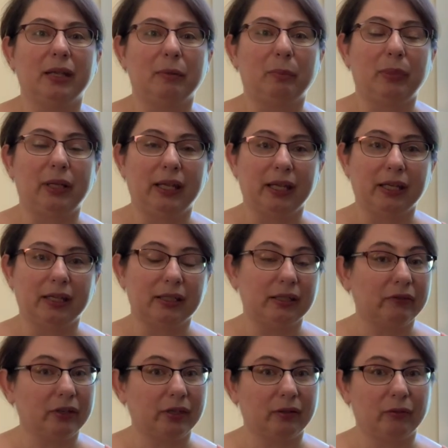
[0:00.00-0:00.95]
playing
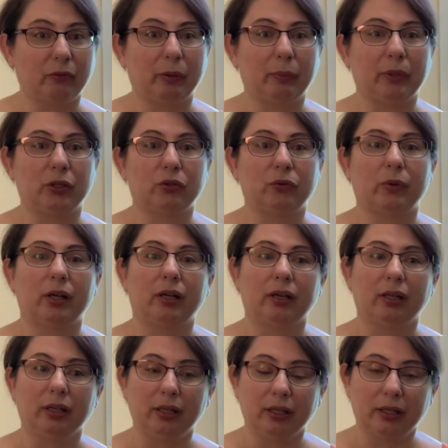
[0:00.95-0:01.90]
difficult
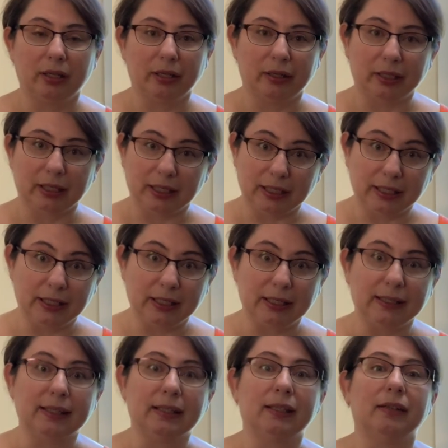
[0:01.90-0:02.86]
repertoire
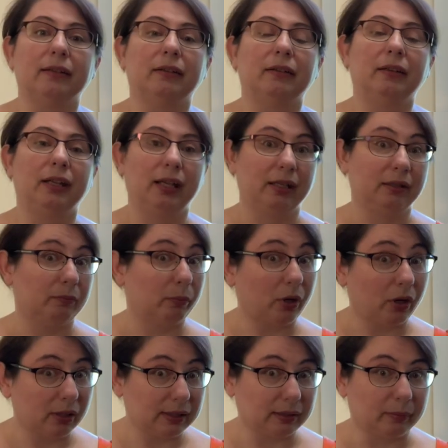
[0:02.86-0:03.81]
easier and
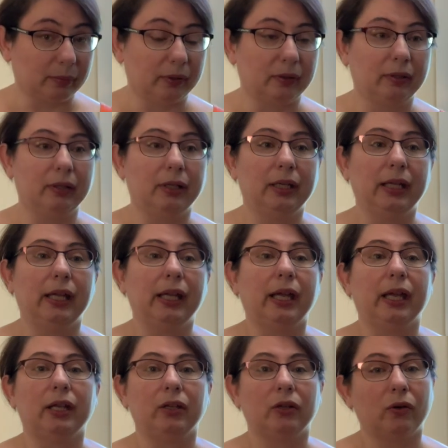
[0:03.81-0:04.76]
possible,
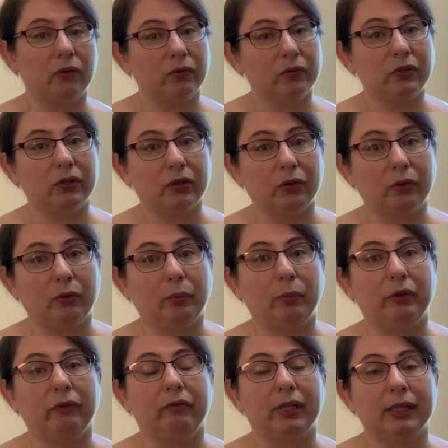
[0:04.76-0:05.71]
and also
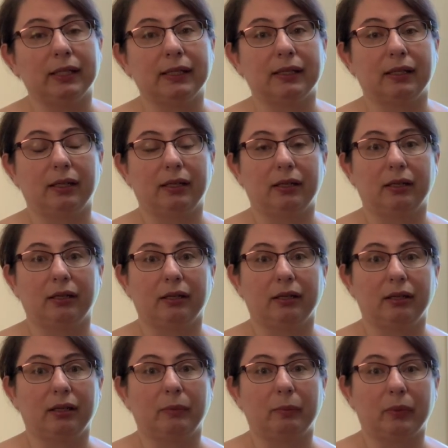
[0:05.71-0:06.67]
prevents
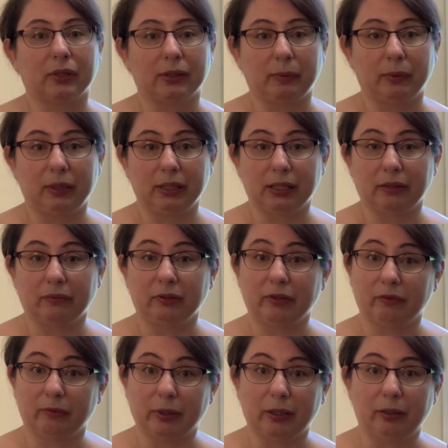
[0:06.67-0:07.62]
the possibility of
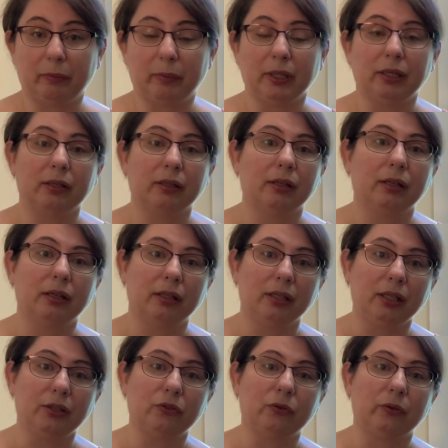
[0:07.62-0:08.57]
developing an
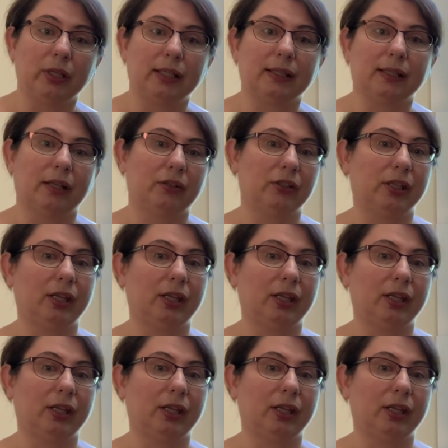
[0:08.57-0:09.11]
injury such